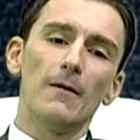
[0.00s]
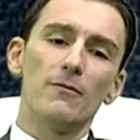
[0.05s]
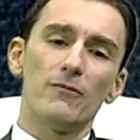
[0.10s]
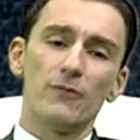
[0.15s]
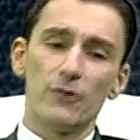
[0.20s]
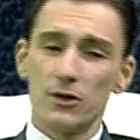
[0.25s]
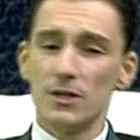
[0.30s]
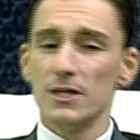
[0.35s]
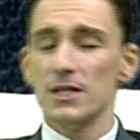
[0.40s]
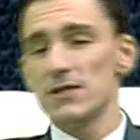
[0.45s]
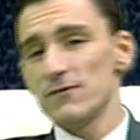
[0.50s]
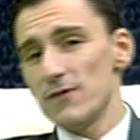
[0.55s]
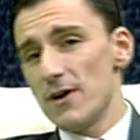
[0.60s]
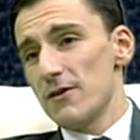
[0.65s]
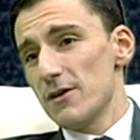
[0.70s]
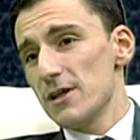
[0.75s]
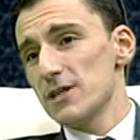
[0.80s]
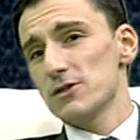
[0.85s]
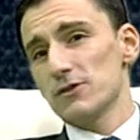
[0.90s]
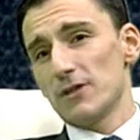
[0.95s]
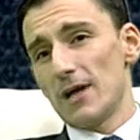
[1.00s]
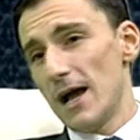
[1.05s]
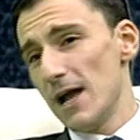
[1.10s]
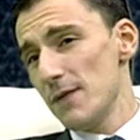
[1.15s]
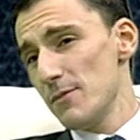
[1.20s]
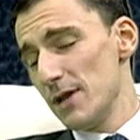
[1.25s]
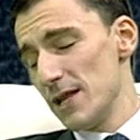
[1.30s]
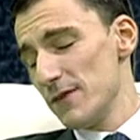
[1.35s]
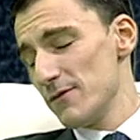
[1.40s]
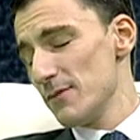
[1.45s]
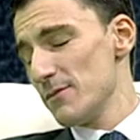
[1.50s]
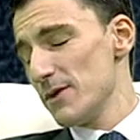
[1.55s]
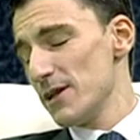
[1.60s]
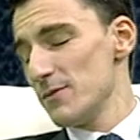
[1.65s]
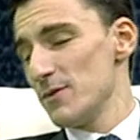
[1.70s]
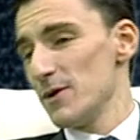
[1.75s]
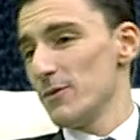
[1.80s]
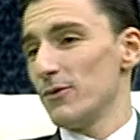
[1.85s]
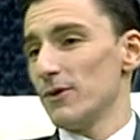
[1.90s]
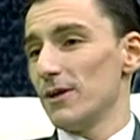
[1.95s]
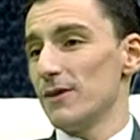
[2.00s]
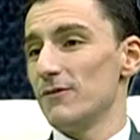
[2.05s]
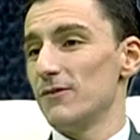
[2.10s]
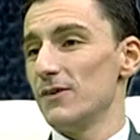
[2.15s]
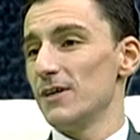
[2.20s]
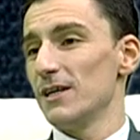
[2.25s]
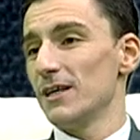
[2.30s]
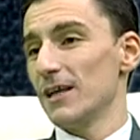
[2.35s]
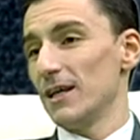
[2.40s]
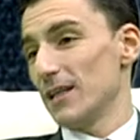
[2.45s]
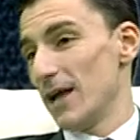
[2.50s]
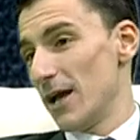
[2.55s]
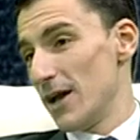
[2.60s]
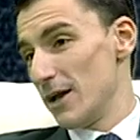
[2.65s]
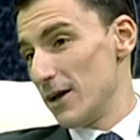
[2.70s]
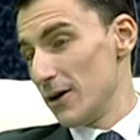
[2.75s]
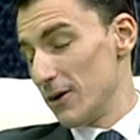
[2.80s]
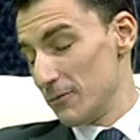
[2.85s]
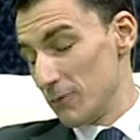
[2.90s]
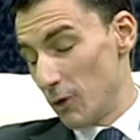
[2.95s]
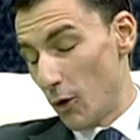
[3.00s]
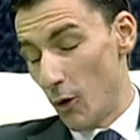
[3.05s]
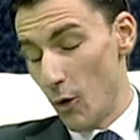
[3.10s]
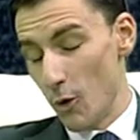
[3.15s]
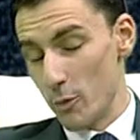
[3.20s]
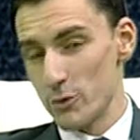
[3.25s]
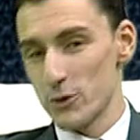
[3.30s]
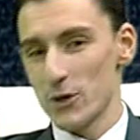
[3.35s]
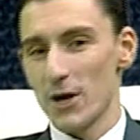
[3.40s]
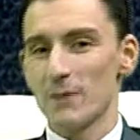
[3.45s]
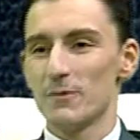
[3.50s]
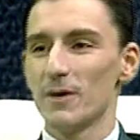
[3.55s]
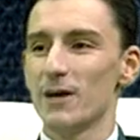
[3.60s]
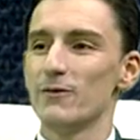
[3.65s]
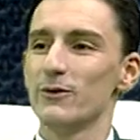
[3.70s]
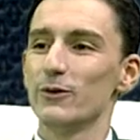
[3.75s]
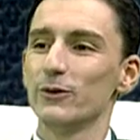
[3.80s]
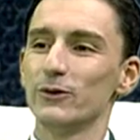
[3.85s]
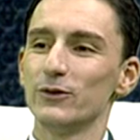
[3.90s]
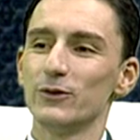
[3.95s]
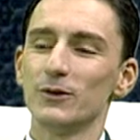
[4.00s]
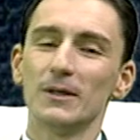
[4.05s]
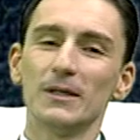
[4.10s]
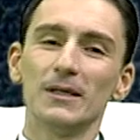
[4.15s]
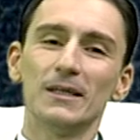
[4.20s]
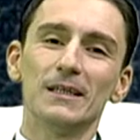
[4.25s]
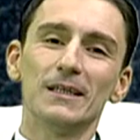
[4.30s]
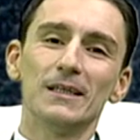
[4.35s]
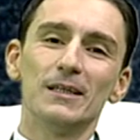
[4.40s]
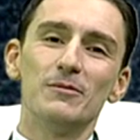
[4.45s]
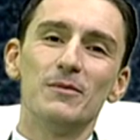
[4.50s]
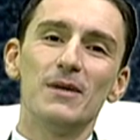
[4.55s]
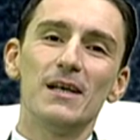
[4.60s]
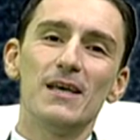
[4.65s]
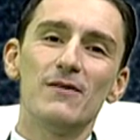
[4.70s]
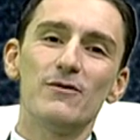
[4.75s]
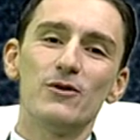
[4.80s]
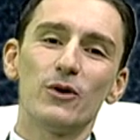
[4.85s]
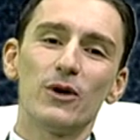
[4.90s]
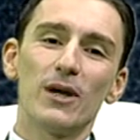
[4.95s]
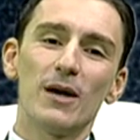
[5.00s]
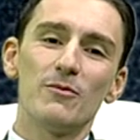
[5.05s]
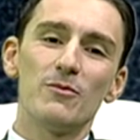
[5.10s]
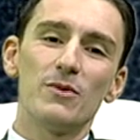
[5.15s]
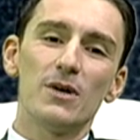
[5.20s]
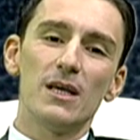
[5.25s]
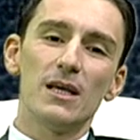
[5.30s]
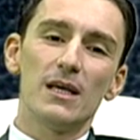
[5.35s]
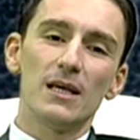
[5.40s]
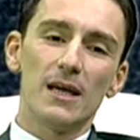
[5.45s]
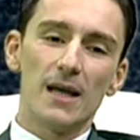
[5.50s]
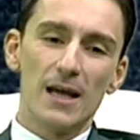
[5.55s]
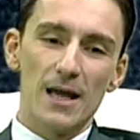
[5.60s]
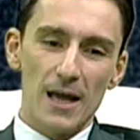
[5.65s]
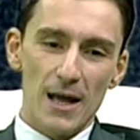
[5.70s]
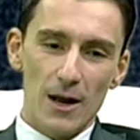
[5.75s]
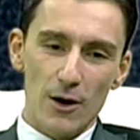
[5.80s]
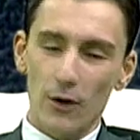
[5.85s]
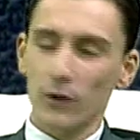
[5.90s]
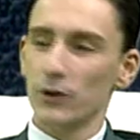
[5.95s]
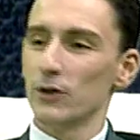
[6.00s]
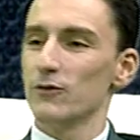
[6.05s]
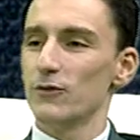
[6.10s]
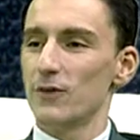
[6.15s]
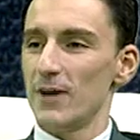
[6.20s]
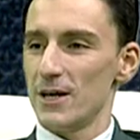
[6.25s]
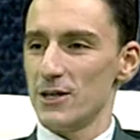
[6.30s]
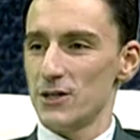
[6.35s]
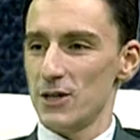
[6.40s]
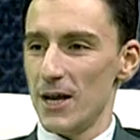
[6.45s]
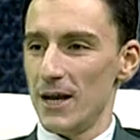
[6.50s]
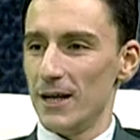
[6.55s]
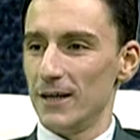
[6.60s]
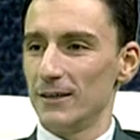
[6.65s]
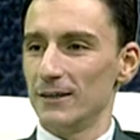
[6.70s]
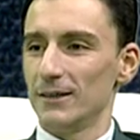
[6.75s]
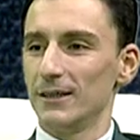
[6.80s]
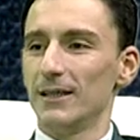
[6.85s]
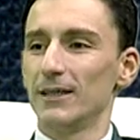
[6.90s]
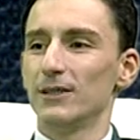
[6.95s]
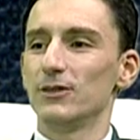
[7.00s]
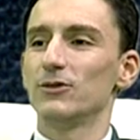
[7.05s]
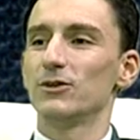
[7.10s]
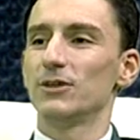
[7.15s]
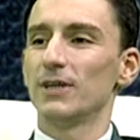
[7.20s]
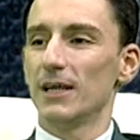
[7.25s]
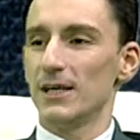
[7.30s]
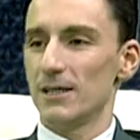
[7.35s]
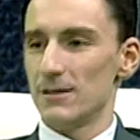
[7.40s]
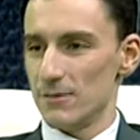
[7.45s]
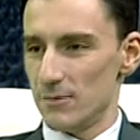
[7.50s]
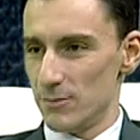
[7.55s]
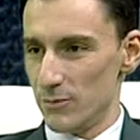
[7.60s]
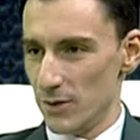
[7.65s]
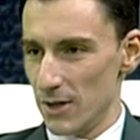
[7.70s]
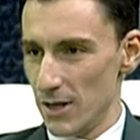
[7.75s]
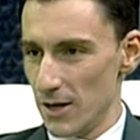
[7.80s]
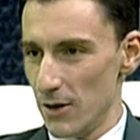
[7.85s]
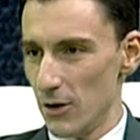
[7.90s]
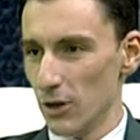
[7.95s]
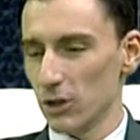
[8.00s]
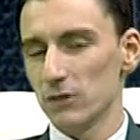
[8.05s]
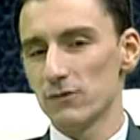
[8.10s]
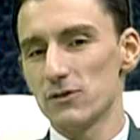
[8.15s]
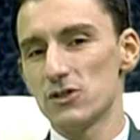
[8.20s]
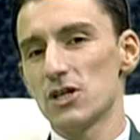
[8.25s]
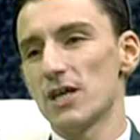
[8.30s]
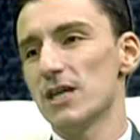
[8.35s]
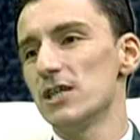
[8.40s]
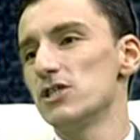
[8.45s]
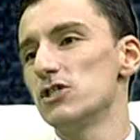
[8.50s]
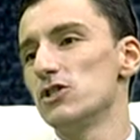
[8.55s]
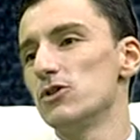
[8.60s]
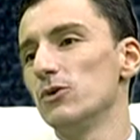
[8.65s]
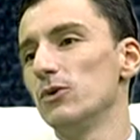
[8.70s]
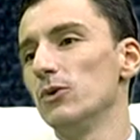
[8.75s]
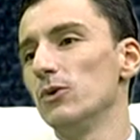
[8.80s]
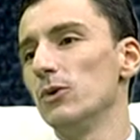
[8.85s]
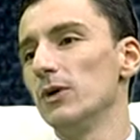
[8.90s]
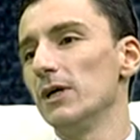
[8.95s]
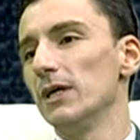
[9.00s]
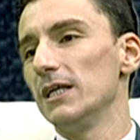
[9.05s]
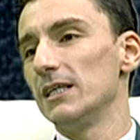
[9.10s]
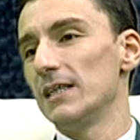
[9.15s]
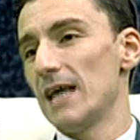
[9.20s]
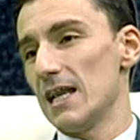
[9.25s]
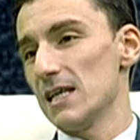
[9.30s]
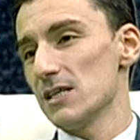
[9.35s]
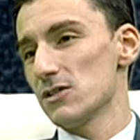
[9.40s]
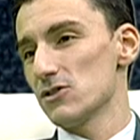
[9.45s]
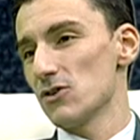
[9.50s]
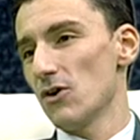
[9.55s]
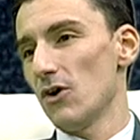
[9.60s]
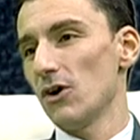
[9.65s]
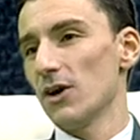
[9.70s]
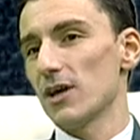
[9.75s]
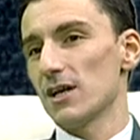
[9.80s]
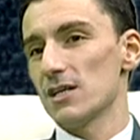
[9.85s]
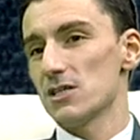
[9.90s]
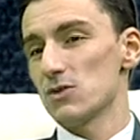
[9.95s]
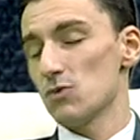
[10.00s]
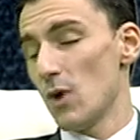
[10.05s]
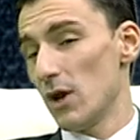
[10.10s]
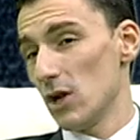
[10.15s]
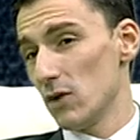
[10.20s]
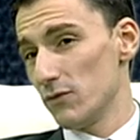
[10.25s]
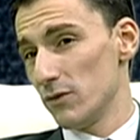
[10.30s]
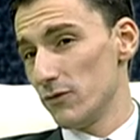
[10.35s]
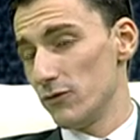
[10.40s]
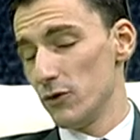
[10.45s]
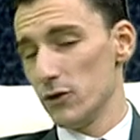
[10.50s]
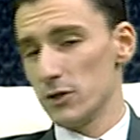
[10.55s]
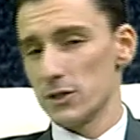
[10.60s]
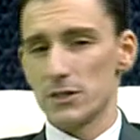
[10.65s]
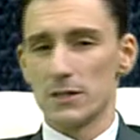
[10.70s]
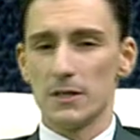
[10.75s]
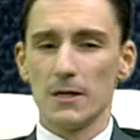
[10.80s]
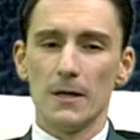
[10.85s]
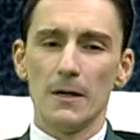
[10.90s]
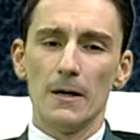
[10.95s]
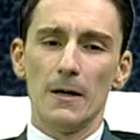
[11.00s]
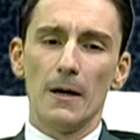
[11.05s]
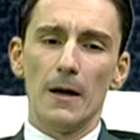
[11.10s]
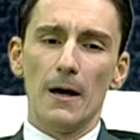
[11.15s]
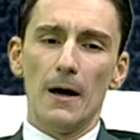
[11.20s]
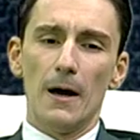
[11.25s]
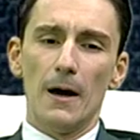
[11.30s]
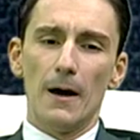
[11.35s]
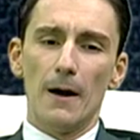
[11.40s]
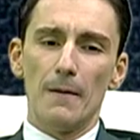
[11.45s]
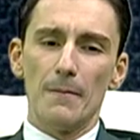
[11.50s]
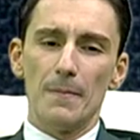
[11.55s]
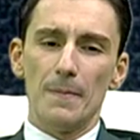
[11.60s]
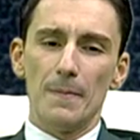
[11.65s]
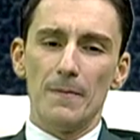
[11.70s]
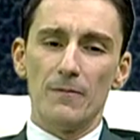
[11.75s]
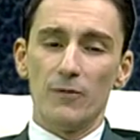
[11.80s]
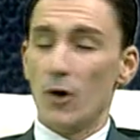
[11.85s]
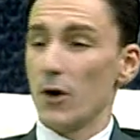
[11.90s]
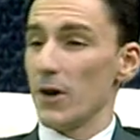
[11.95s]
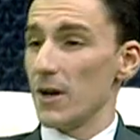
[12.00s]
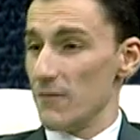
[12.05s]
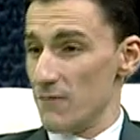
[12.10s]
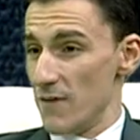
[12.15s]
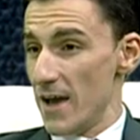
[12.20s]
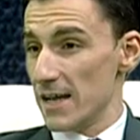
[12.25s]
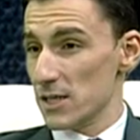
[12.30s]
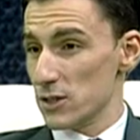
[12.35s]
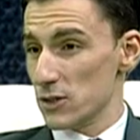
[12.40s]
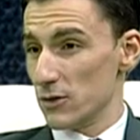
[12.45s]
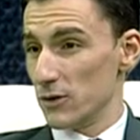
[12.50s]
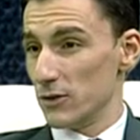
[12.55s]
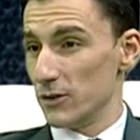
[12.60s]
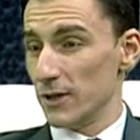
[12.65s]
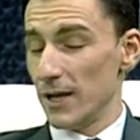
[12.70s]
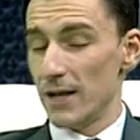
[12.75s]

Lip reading: For this very reason, I believe, and many people I think, and I hope share my views, believe you can bring a lot of fresh air and you can bring a lot of change to Italian soccer as one of the first foreign investor,